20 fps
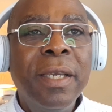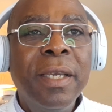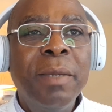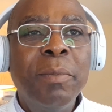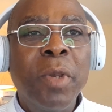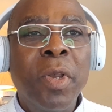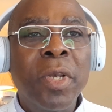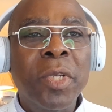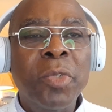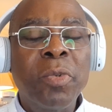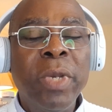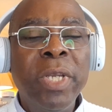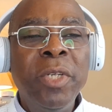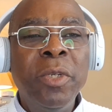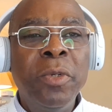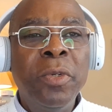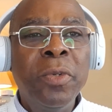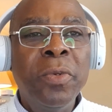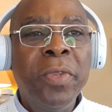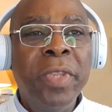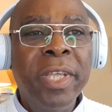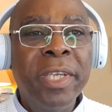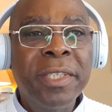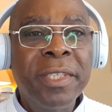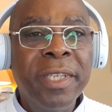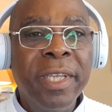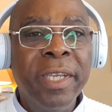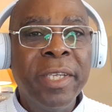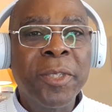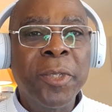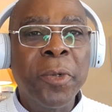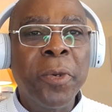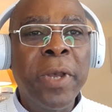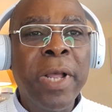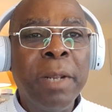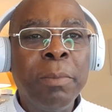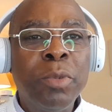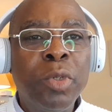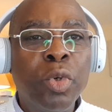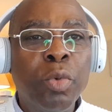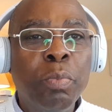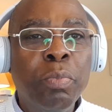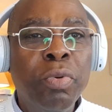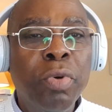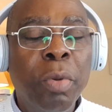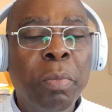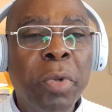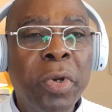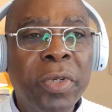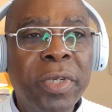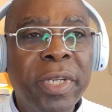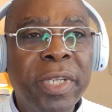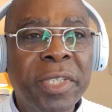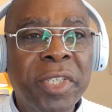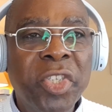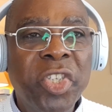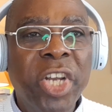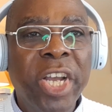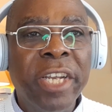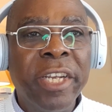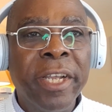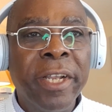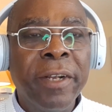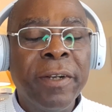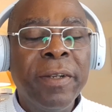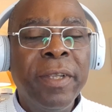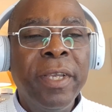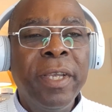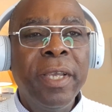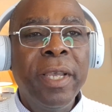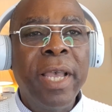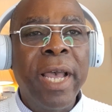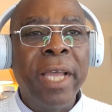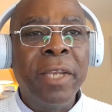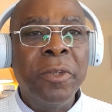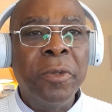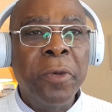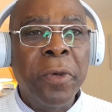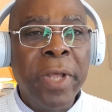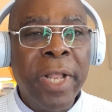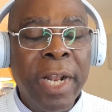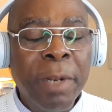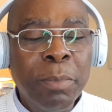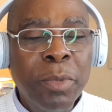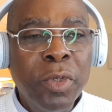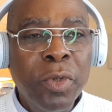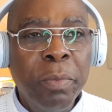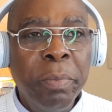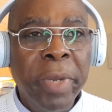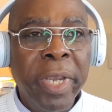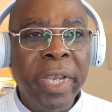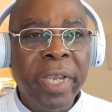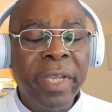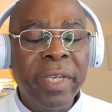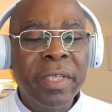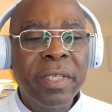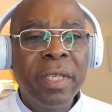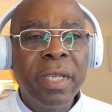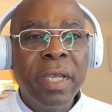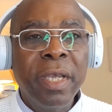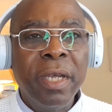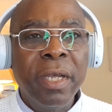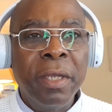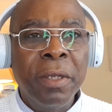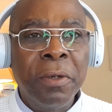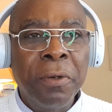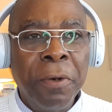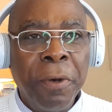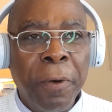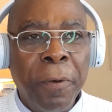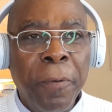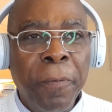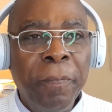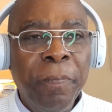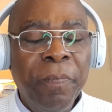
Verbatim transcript: Because when you do these things, you help to promote this channel and you help to make it grow.